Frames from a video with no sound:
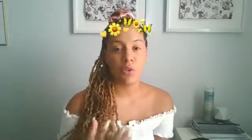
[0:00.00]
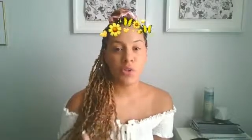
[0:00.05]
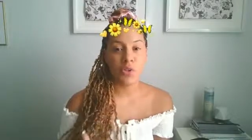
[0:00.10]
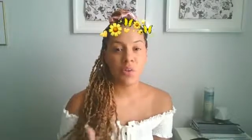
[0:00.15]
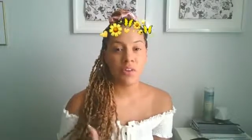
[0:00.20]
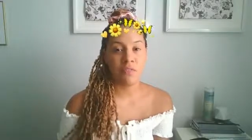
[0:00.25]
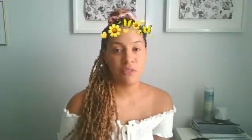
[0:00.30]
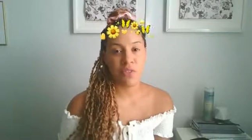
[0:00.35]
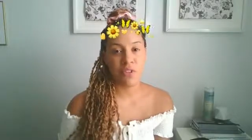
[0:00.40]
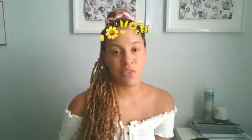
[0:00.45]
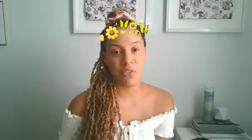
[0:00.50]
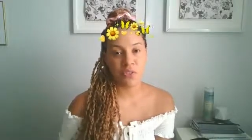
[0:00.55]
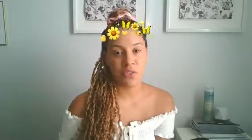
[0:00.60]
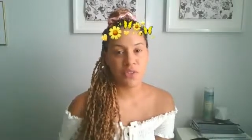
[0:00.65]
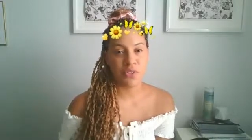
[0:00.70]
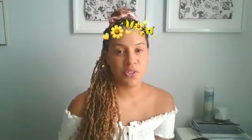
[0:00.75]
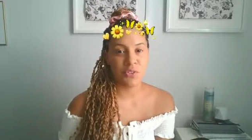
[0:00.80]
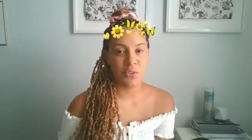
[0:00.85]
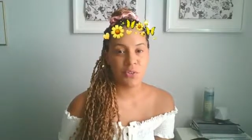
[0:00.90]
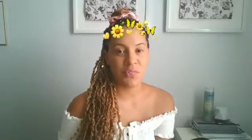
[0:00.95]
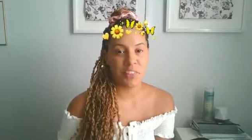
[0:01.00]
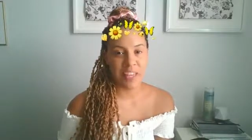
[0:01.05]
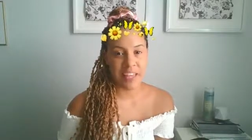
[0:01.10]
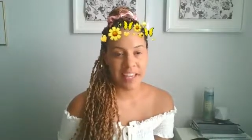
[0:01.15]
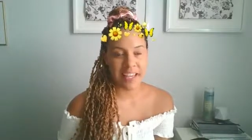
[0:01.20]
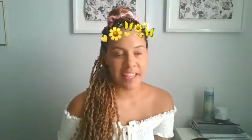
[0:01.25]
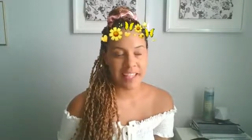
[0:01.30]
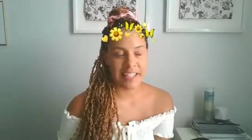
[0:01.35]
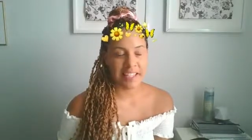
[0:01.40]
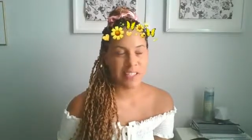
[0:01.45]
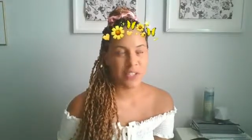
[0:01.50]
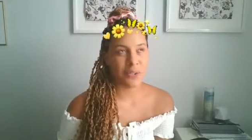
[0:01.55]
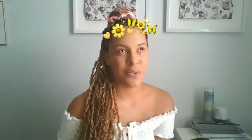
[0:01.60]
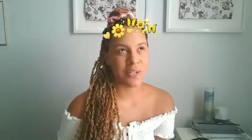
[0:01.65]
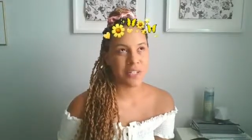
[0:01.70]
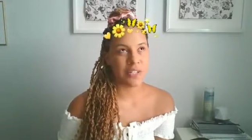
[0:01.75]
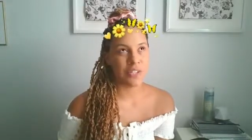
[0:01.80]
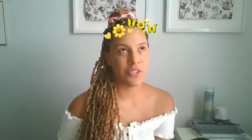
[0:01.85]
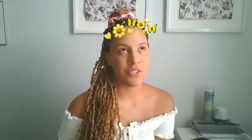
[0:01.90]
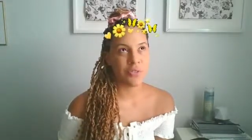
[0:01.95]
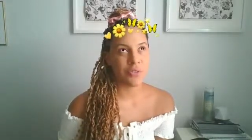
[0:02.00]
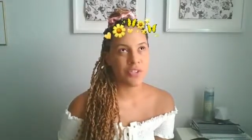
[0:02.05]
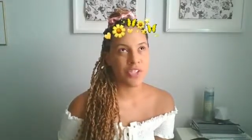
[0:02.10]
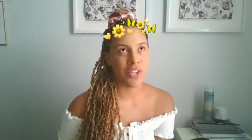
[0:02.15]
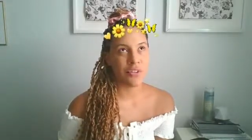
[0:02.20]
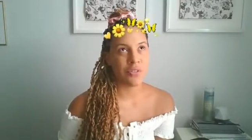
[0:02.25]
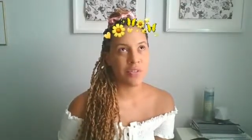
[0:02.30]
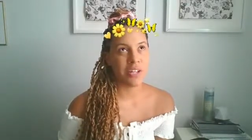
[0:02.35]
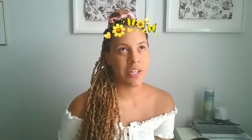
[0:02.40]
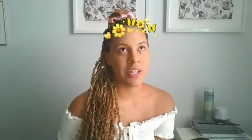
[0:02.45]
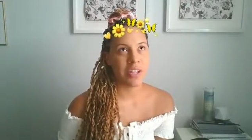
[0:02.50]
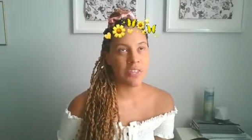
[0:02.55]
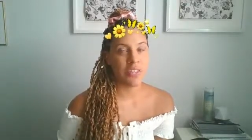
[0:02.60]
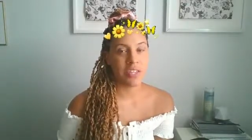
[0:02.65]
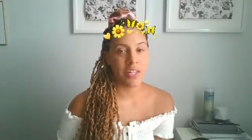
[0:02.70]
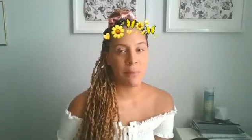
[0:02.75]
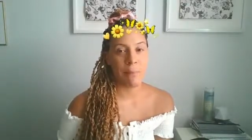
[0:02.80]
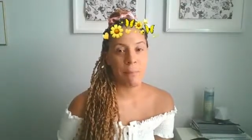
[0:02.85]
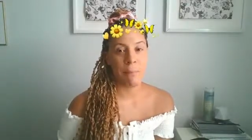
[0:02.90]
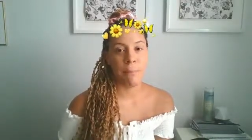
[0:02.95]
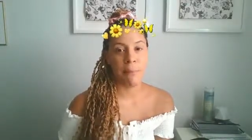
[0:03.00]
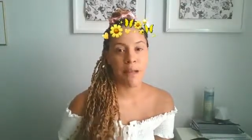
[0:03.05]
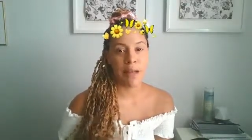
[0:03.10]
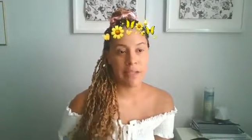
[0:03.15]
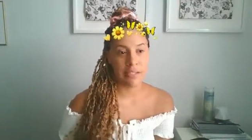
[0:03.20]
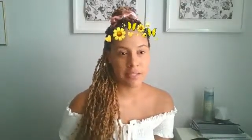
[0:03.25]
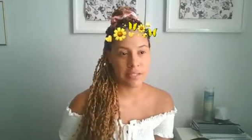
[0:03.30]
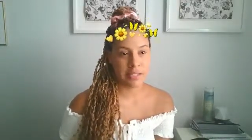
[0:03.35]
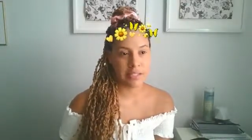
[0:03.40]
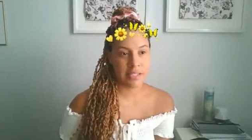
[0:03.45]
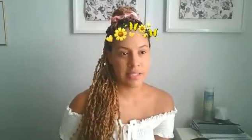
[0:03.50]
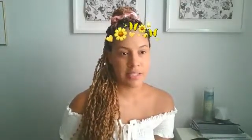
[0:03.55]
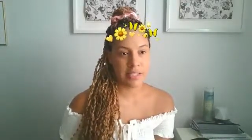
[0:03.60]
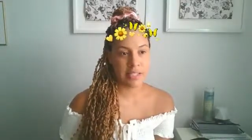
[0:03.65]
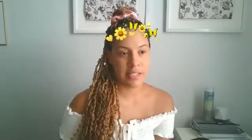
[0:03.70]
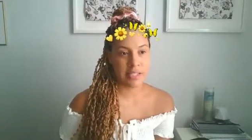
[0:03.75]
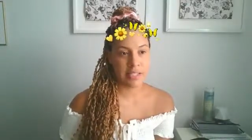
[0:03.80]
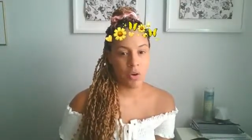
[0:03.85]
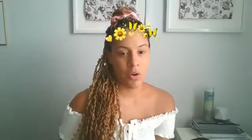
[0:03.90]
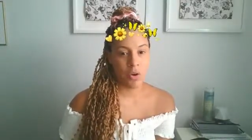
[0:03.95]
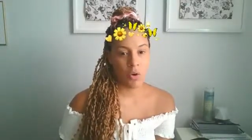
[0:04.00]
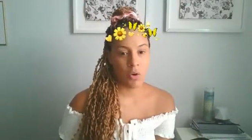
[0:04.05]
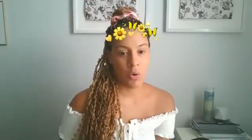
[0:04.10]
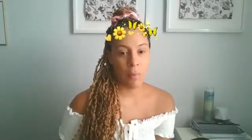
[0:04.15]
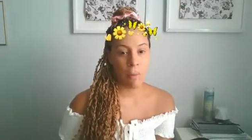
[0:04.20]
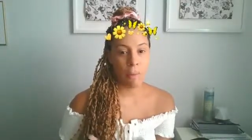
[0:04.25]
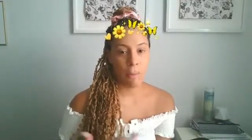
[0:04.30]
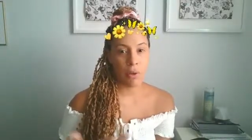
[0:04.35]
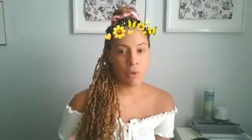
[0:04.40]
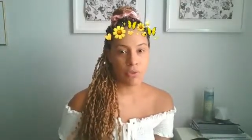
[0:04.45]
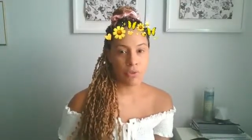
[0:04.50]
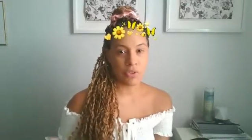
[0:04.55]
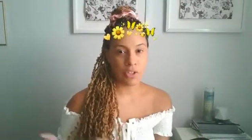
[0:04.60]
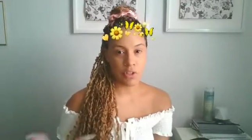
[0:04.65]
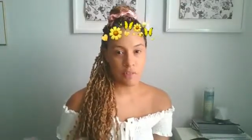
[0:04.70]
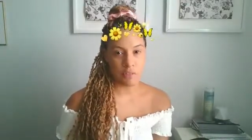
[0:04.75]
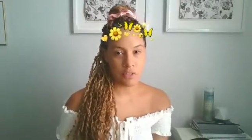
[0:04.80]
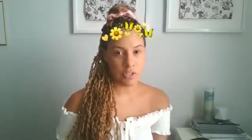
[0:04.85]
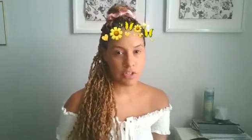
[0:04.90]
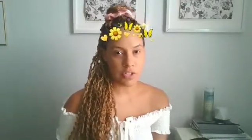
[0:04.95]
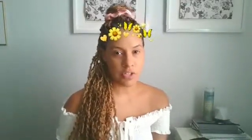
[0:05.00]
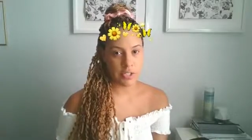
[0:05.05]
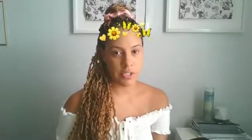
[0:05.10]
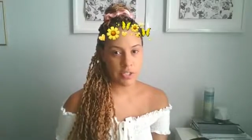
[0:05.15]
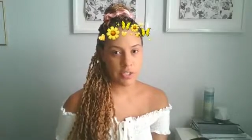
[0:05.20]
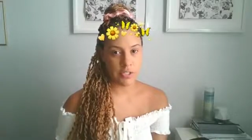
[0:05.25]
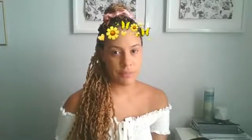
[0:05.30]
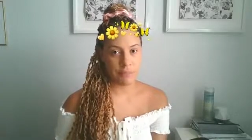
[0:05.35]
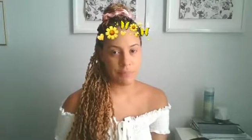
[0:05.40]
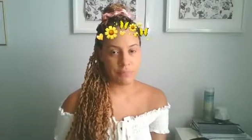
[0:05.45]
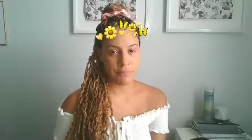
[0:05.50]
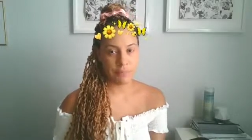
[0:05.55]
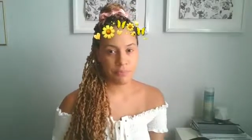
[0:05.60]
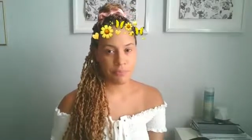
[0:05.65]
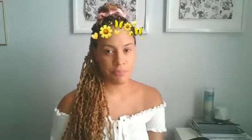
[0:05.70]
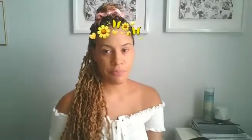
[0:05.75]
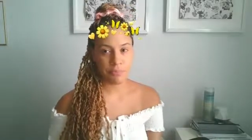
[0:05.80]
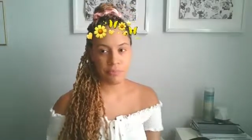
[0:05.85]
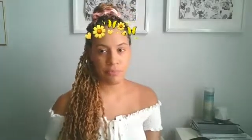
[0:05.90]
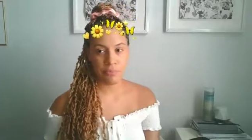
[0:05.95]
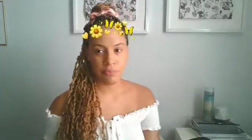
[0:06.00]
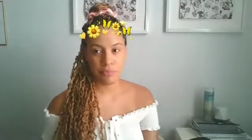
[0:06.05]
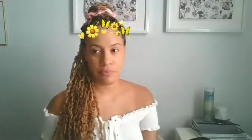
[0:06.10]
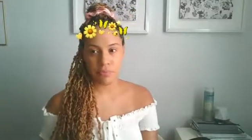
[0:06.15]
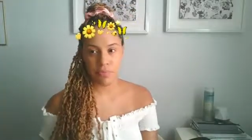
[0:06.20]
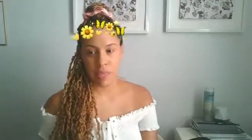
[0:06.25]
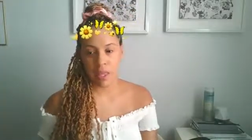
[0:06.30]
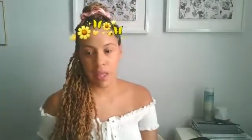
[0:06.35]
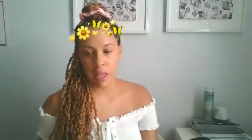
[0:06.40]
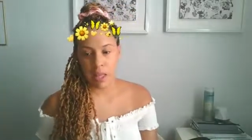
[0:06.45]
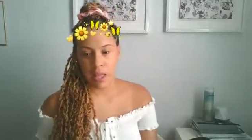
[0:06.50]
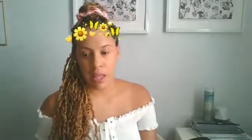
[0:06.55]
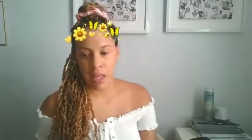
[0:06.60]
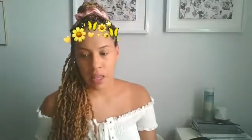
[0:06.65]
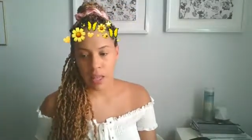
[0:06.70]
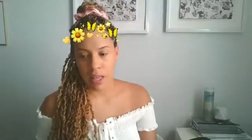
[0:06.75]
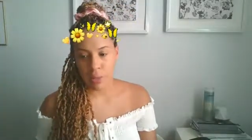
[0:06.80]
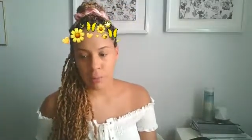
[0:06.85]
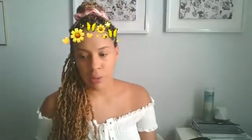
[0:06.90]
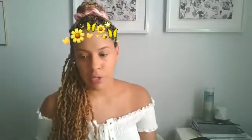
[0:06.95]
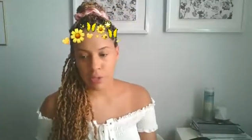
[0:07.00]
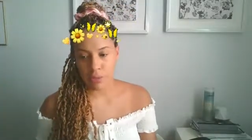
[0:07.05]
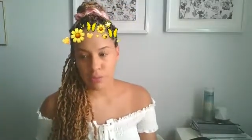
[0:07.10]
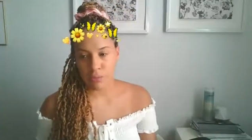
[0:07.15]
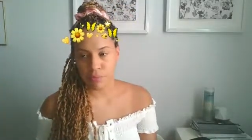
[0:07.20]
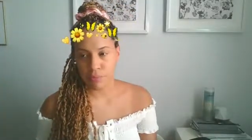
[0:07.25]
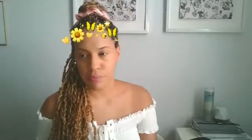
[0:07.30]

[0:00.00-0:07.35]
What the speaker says: one of those do you think is going to generate the best or most conversions? Let me know.